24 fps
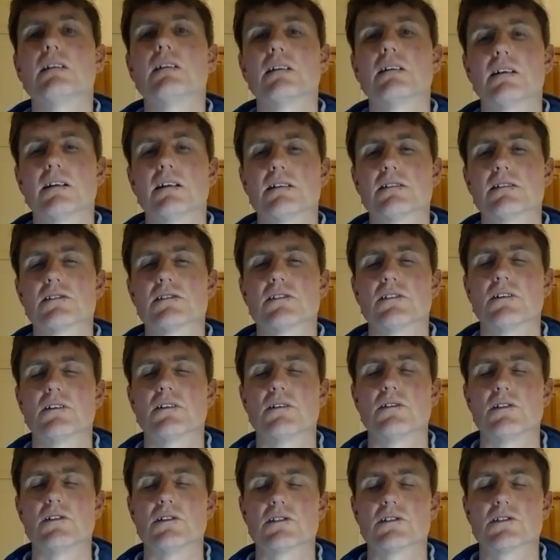And so
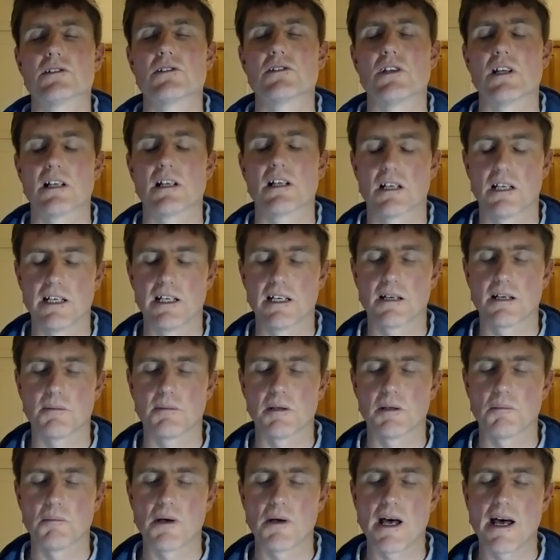just gently
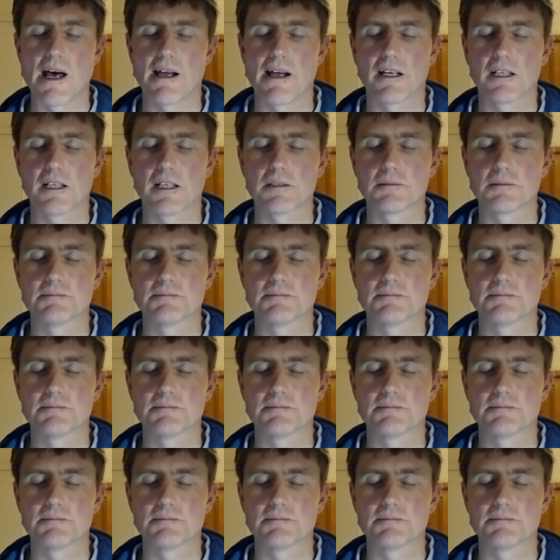coming back